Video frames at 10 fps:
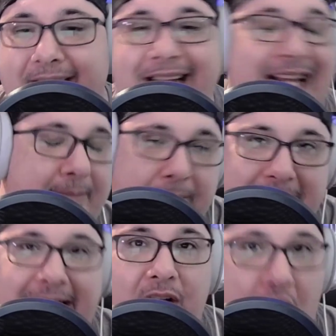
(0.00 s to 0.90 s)
Keep
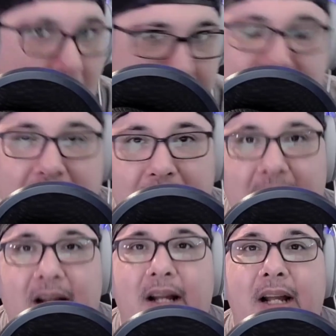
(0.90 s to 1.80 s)
being awesome,
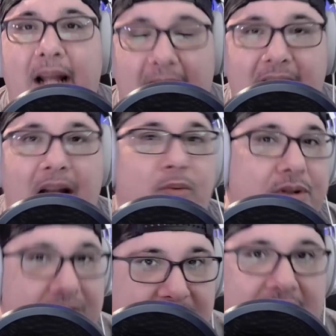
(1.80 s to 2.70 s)
and I
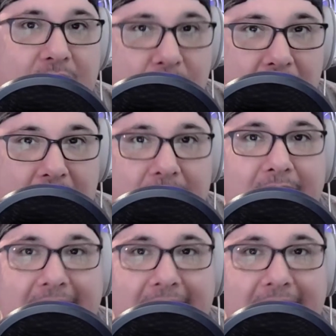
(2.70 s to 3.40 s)
will see you all